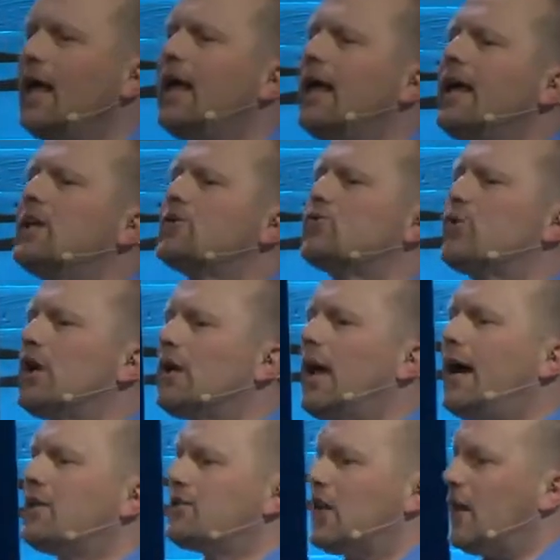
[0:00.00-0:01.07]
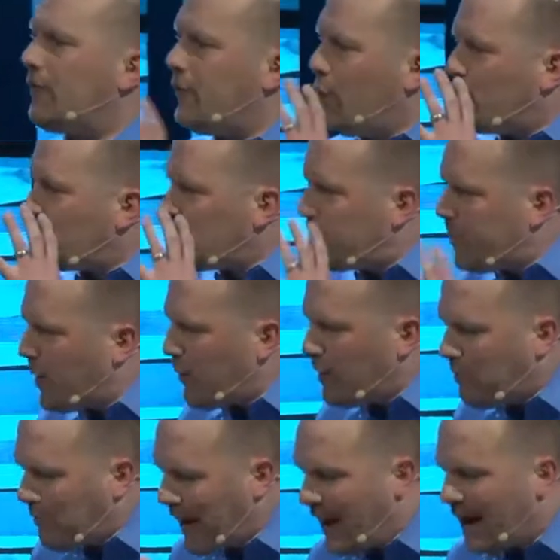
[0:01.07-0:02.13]
is realize if your
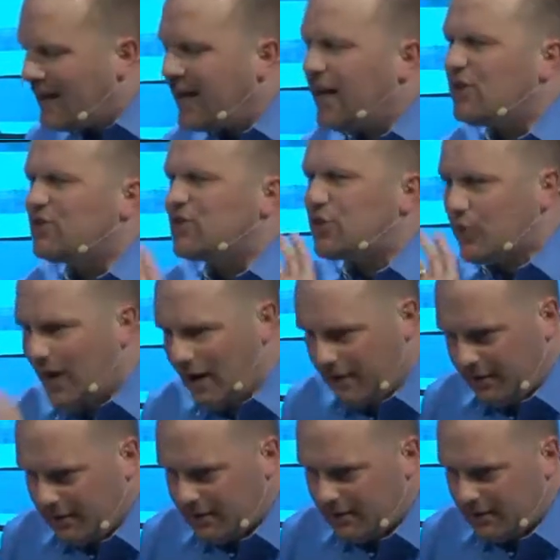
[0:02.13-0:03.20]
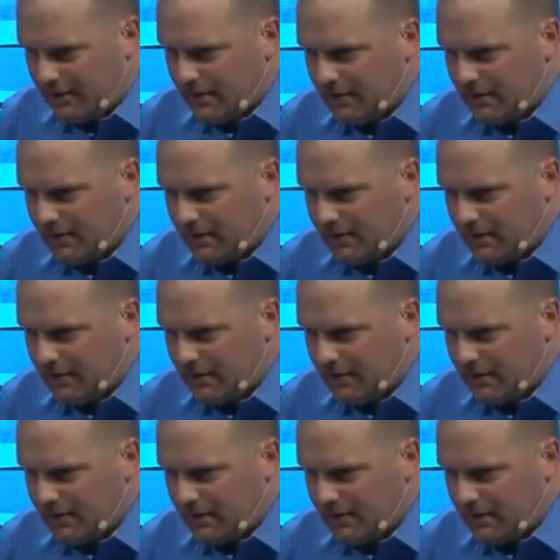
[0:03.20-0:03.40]
spirit man is strengthened,